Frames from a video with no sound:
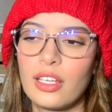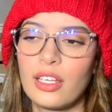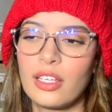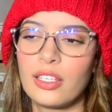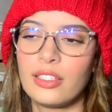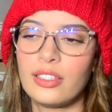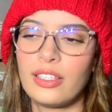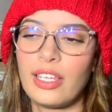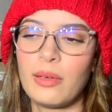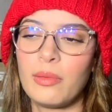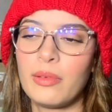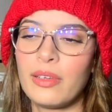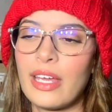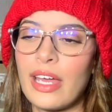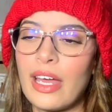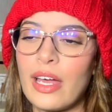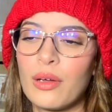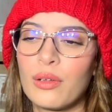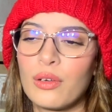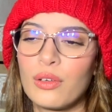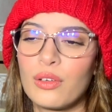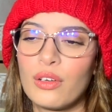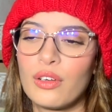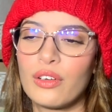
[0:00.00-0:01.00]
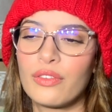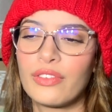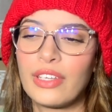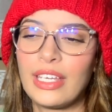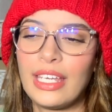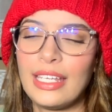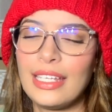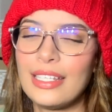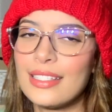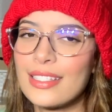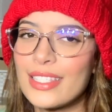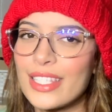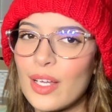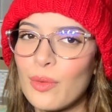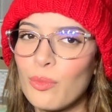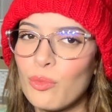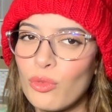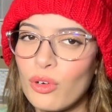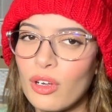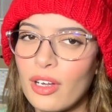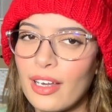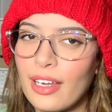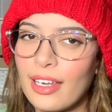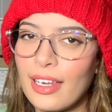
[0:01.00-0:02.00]
Damon out of killing
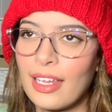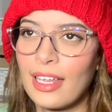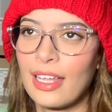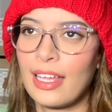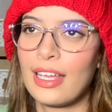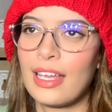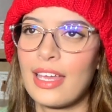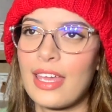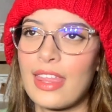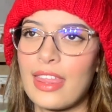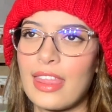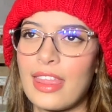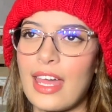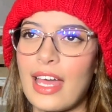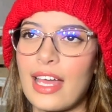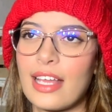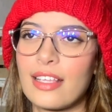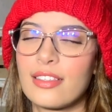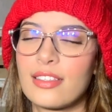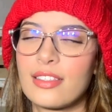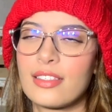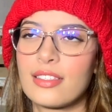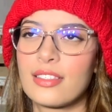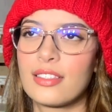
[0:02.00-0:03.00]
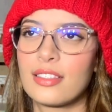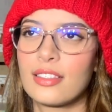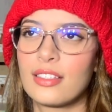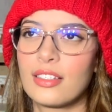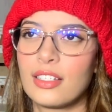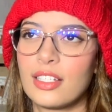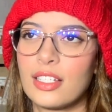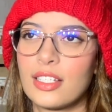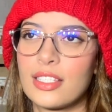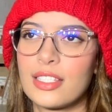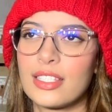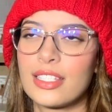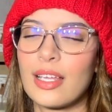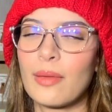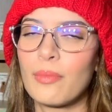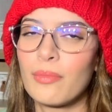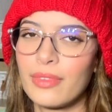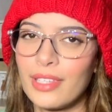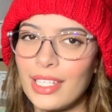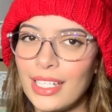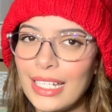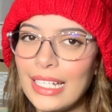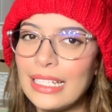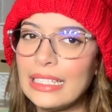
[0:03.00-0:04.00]
someone, that's
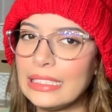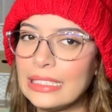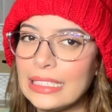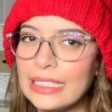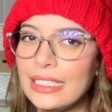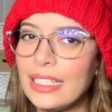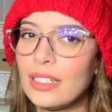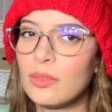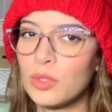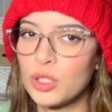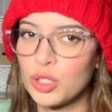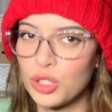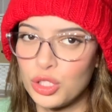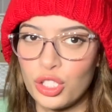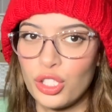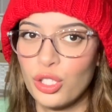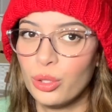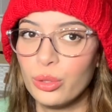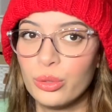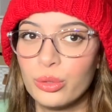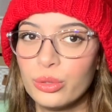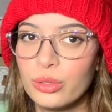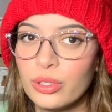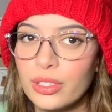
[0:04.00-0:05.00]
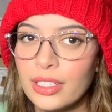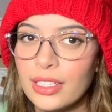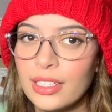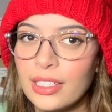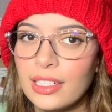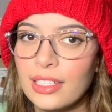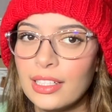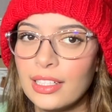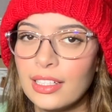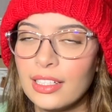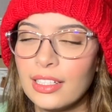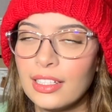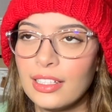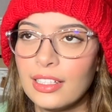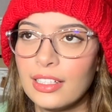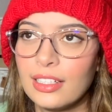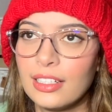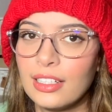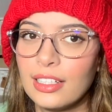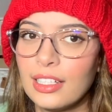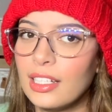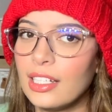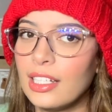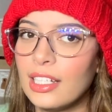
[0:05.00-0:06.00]
something Elena would do.
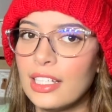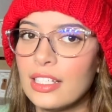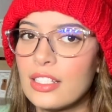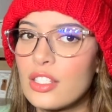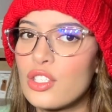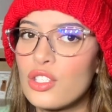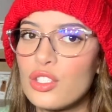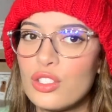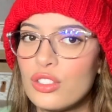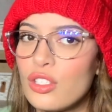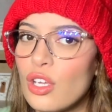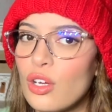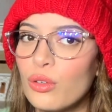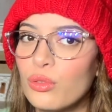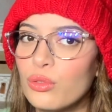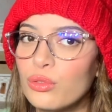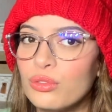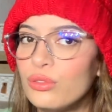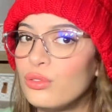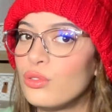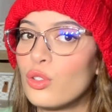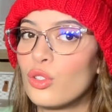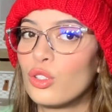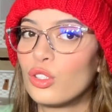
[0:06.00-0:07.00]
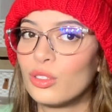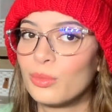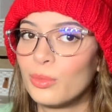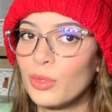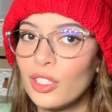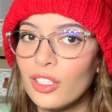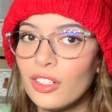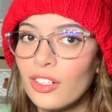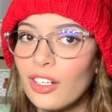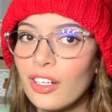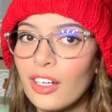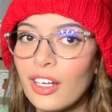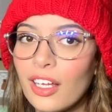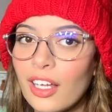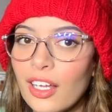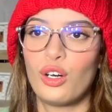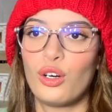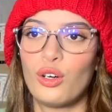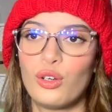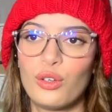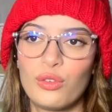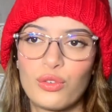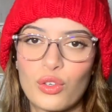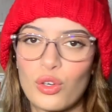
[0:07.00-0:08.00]
It's so normal.
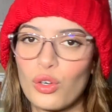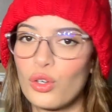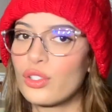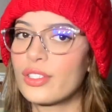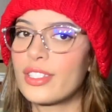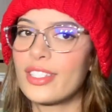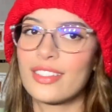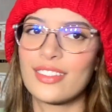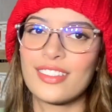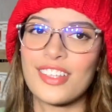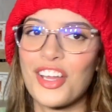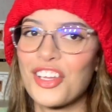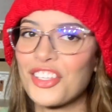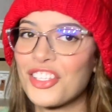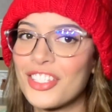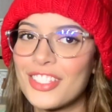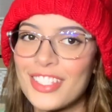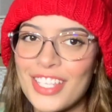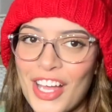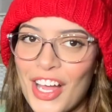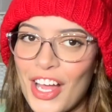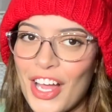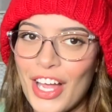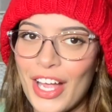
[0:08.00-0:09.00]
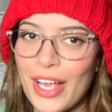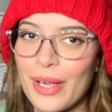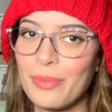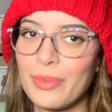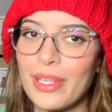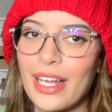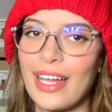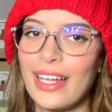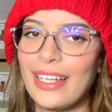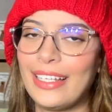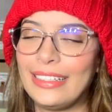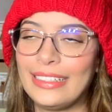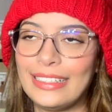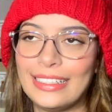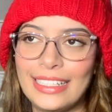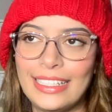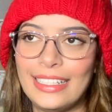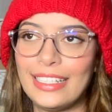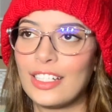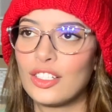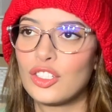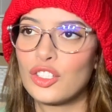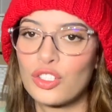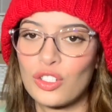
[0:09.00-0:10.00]
Of course, it's not the time that
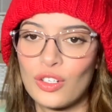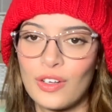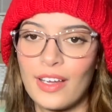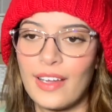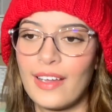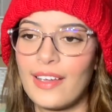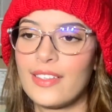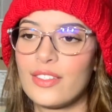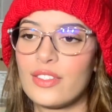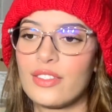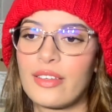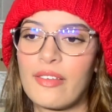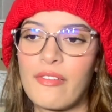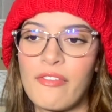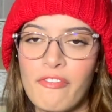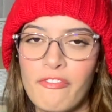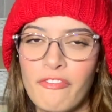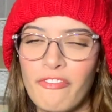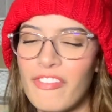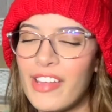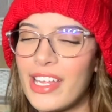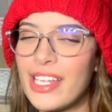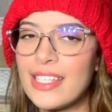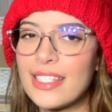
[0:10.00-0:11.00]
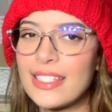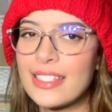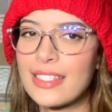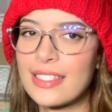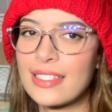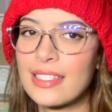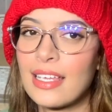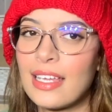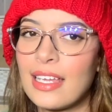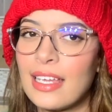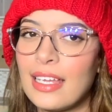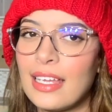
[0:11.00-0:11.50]
Elena tries to convince